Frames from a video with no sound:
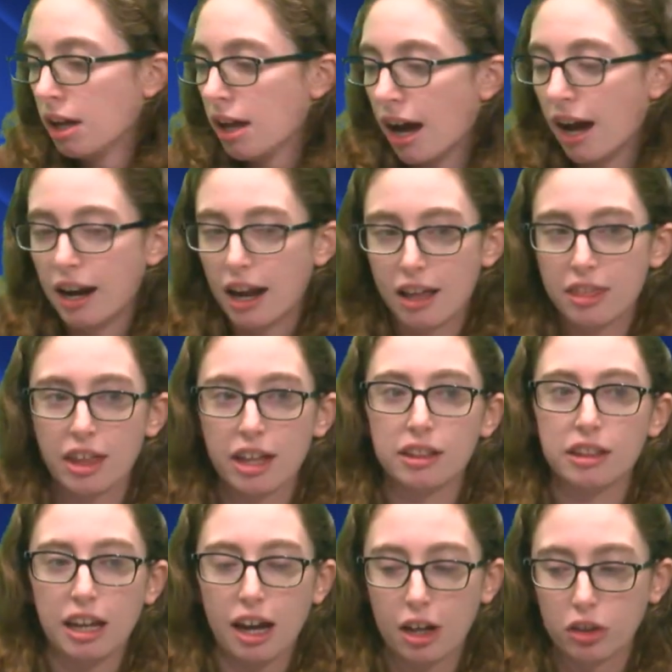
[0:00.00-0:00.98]
And I
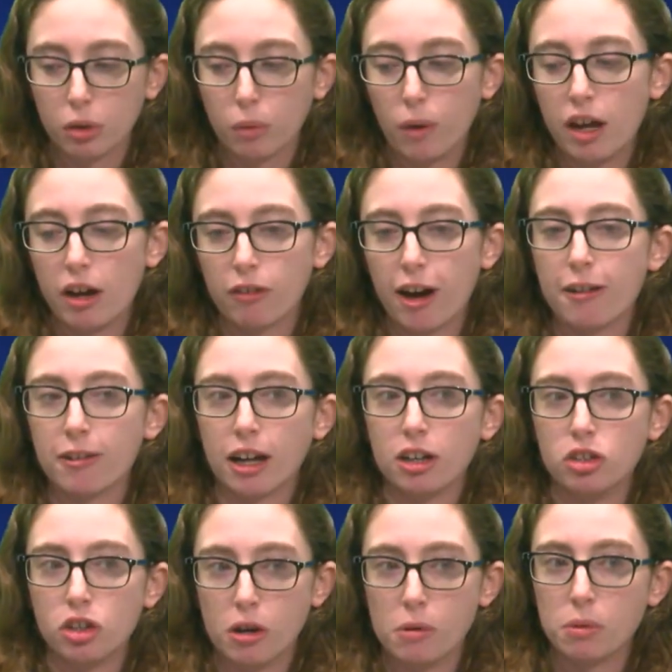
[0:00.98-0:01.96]
think the other way around, I
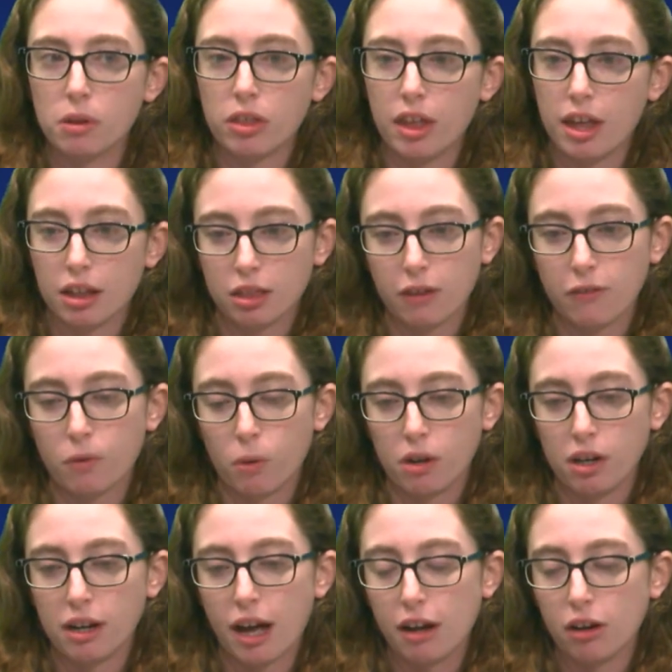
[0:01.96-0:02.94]
don't think the
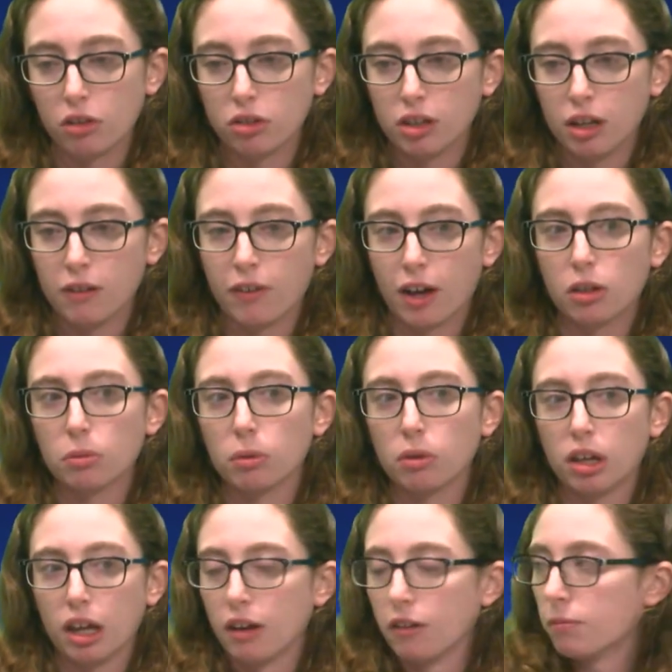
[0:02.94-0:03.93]
49ers defense will
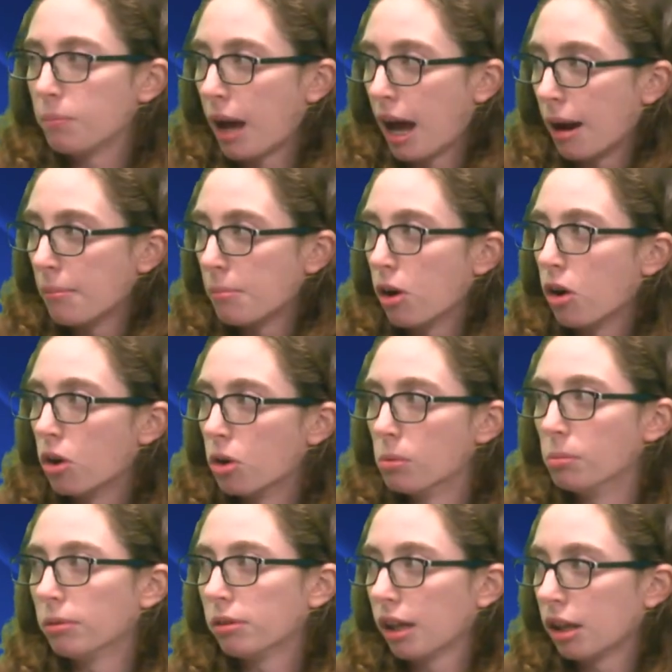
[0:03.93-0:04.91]
give Pat
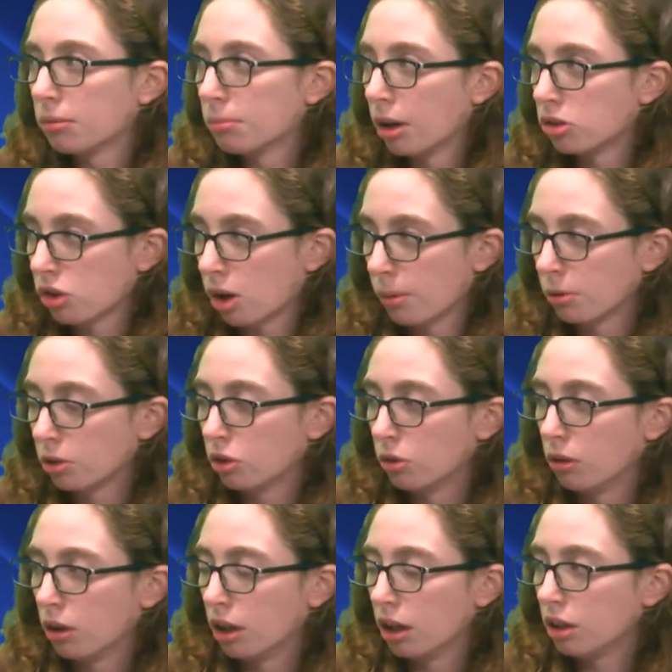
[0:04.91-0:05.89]
Mahomes as much
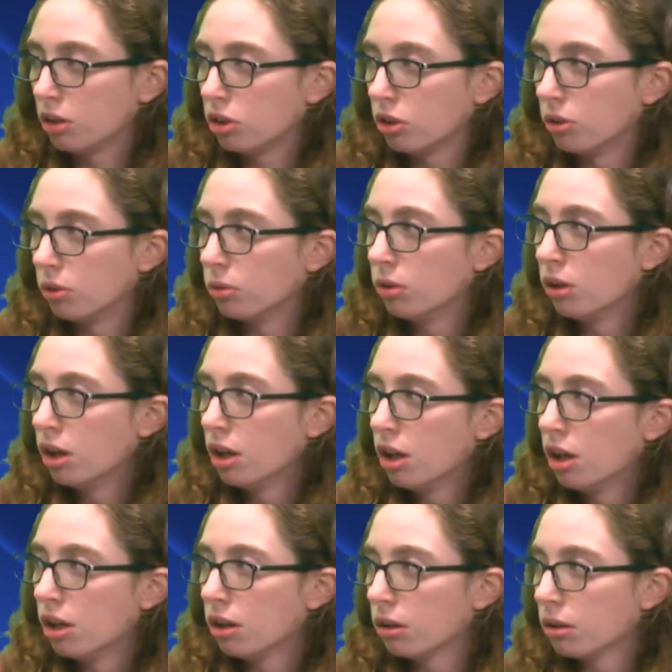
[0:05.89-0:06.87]
opportunity to
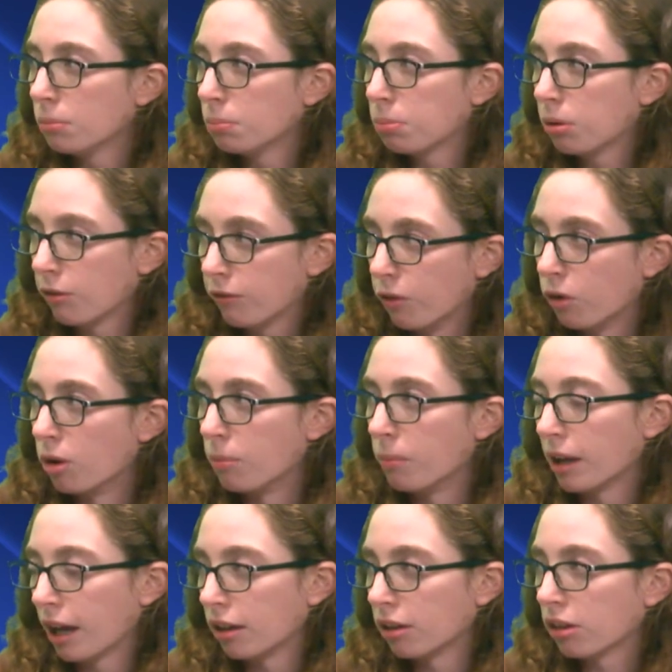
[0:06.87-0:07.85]
perform
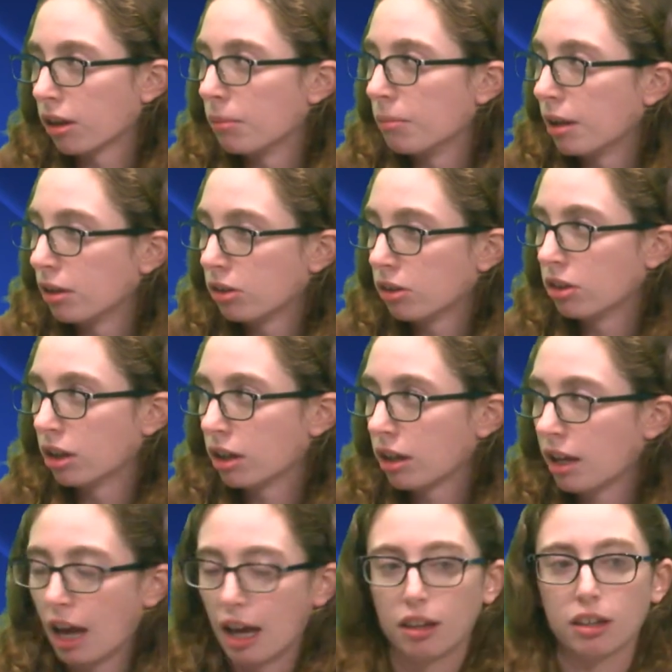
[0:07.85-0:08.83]
against them
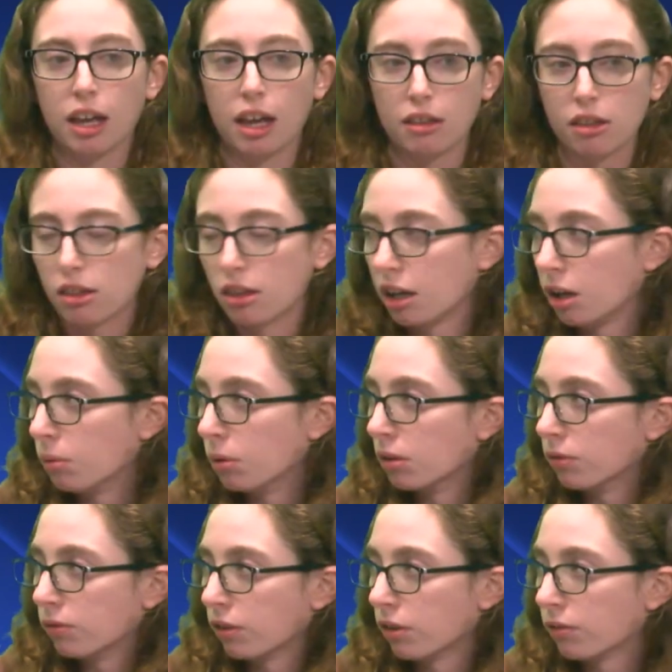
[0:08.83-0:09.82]
as Kansas City
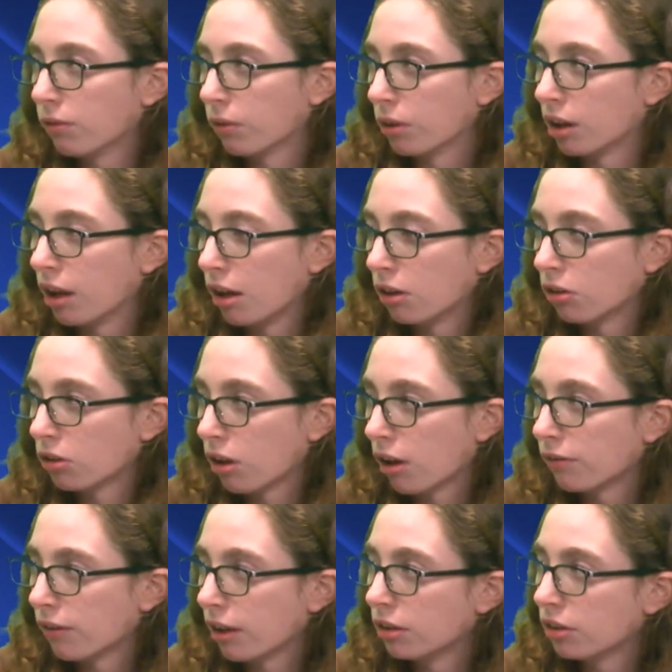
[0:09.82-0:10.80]
will for the 49ers
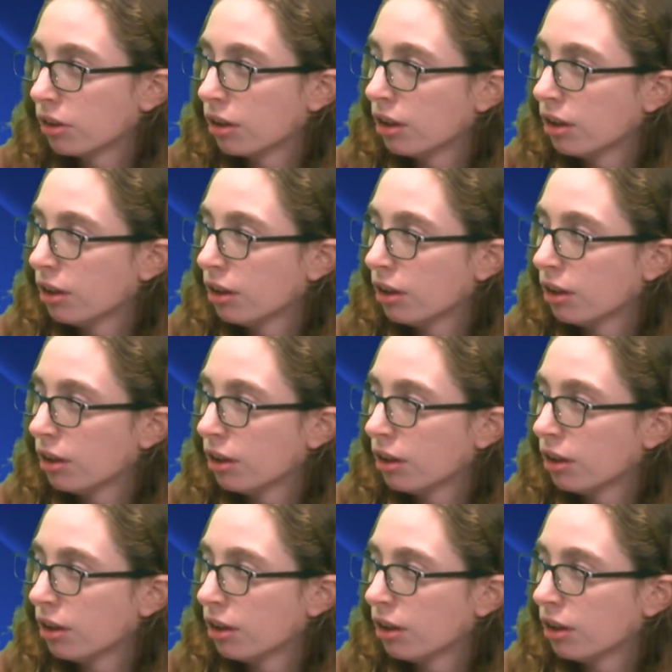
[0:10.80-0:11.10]
offense.